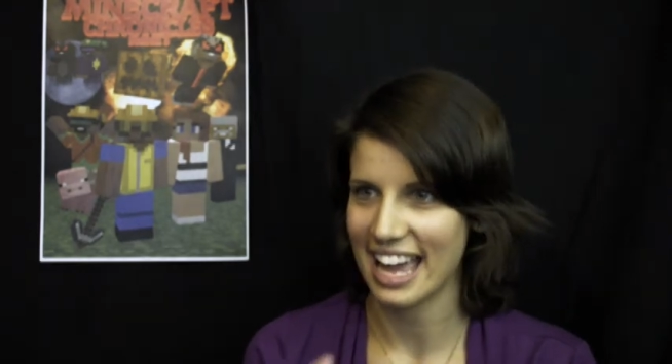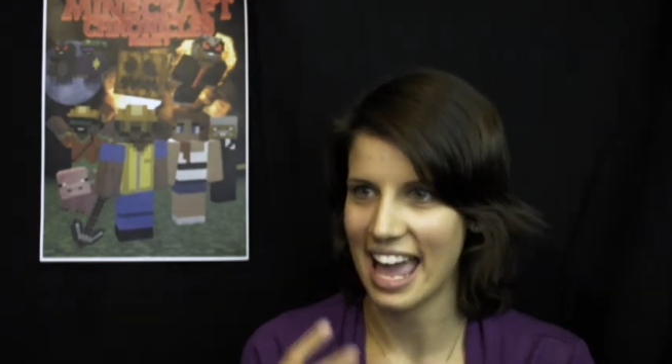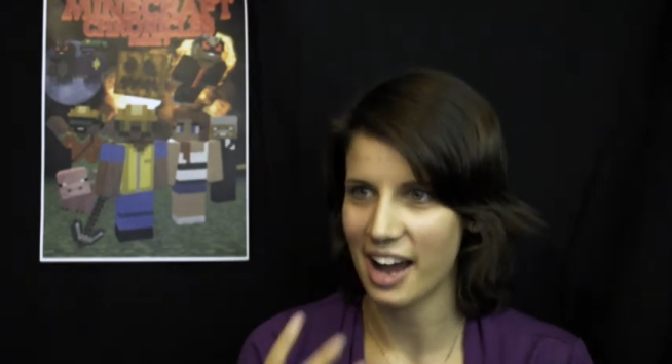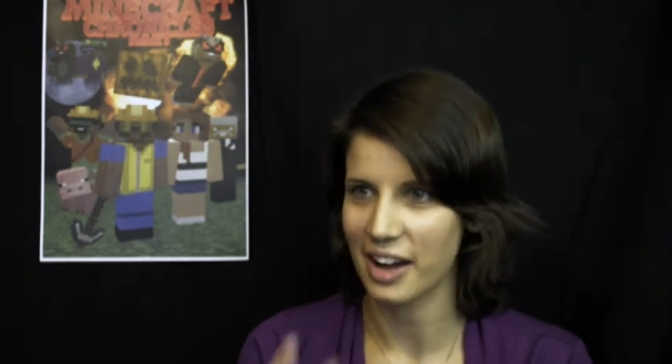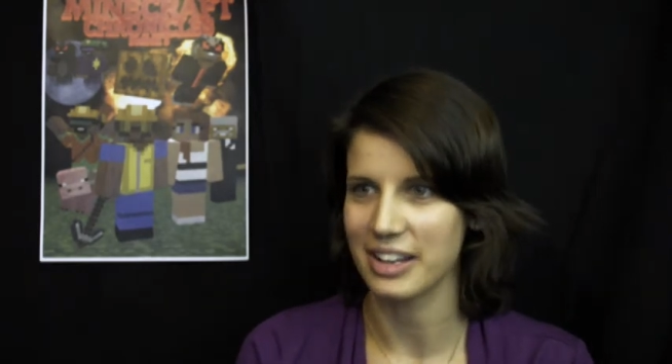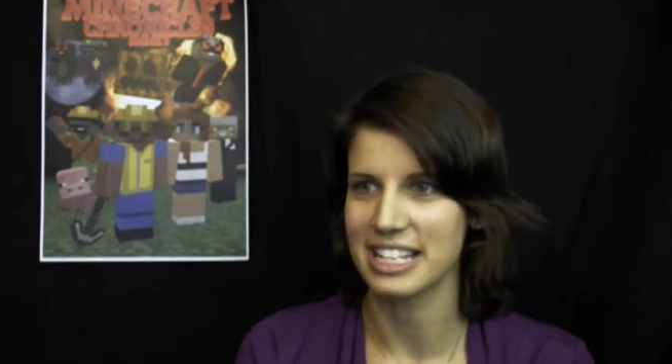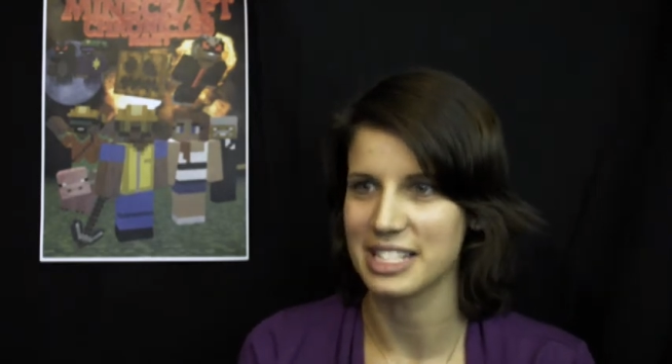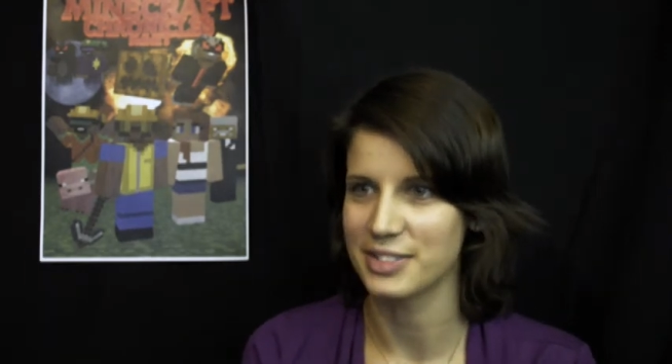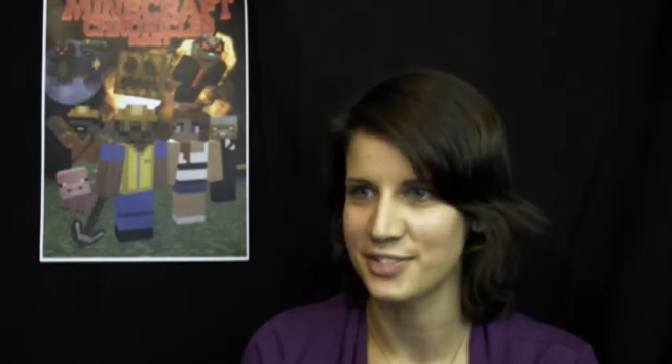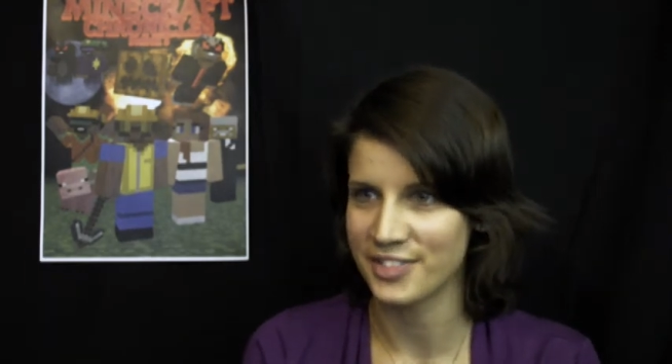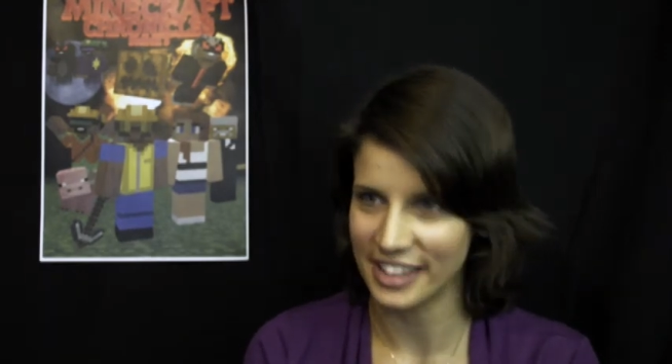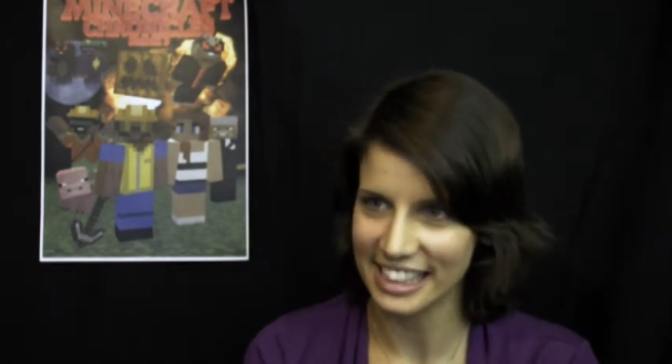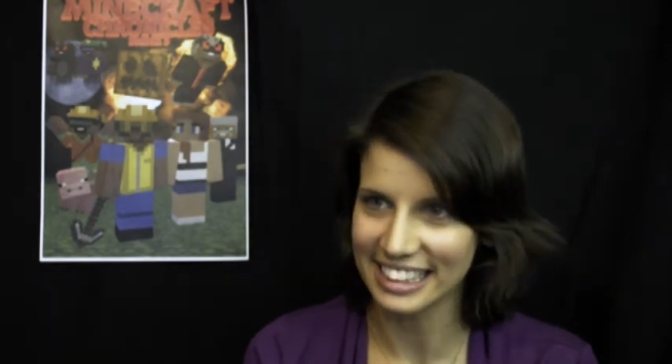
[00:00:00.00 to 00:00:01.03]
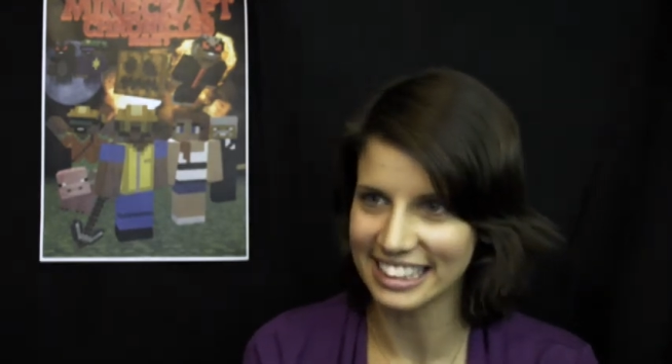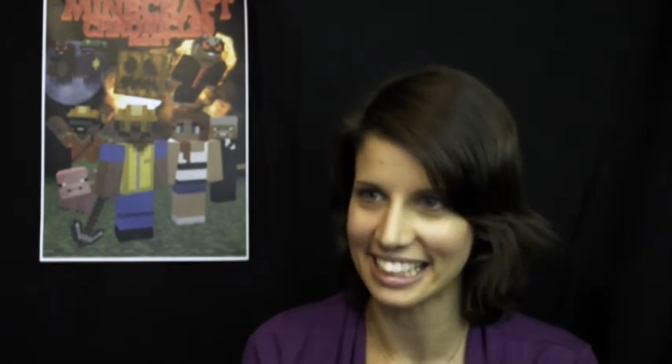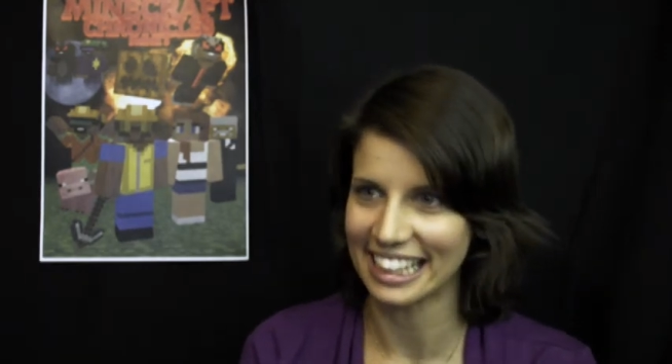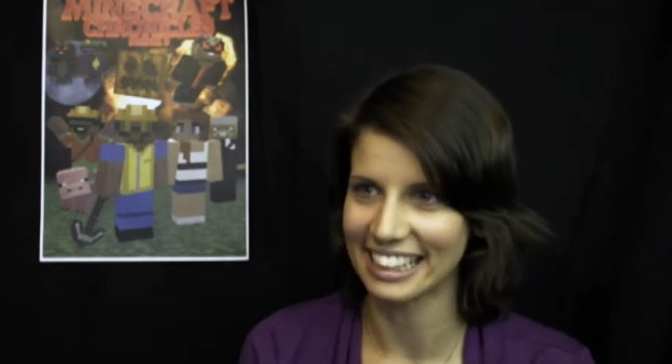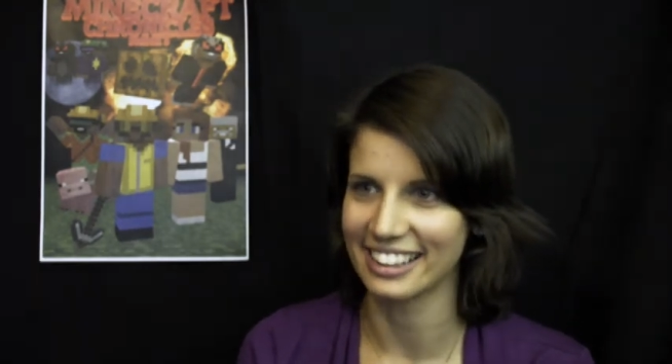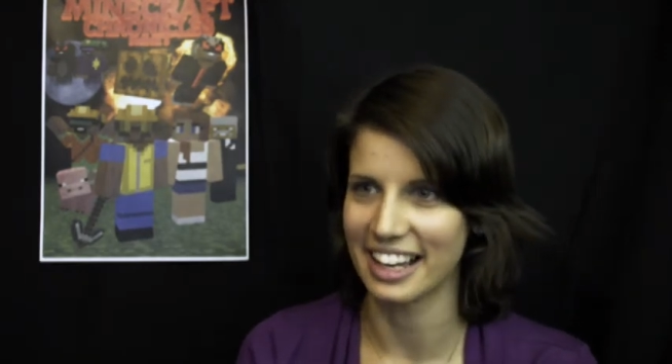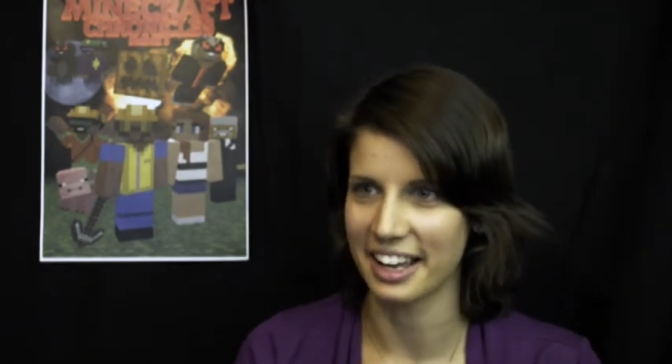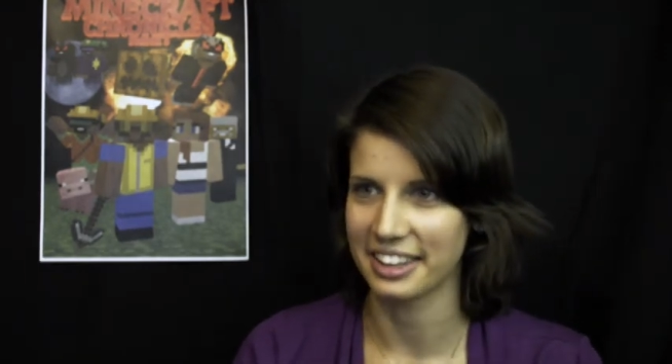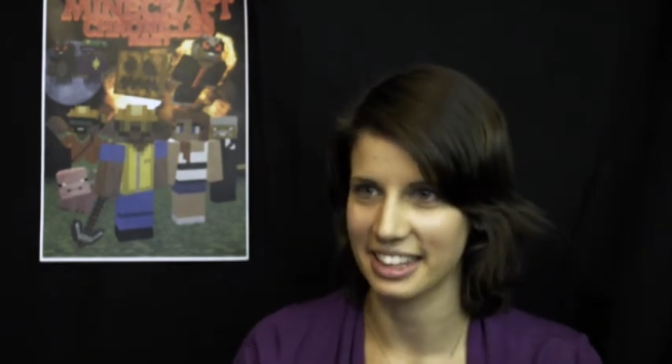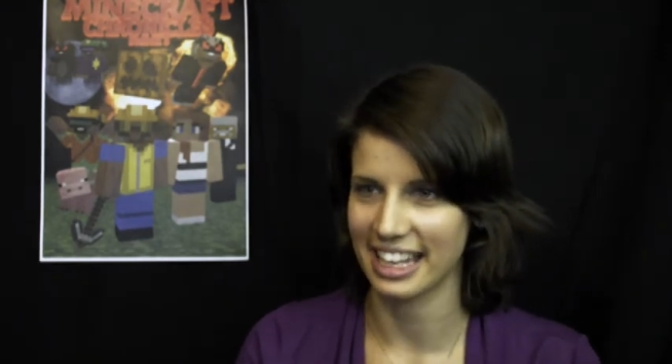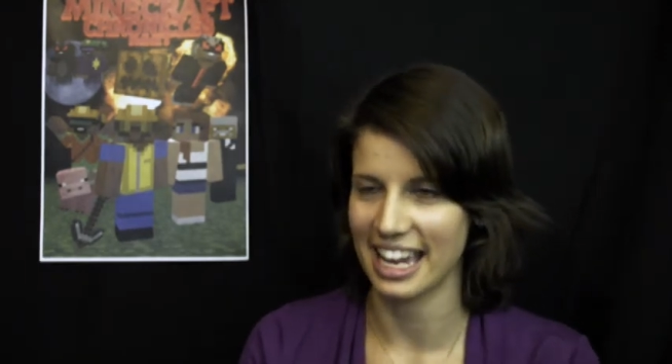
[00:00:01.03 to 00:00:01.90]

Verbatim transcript: how he's feeling, like the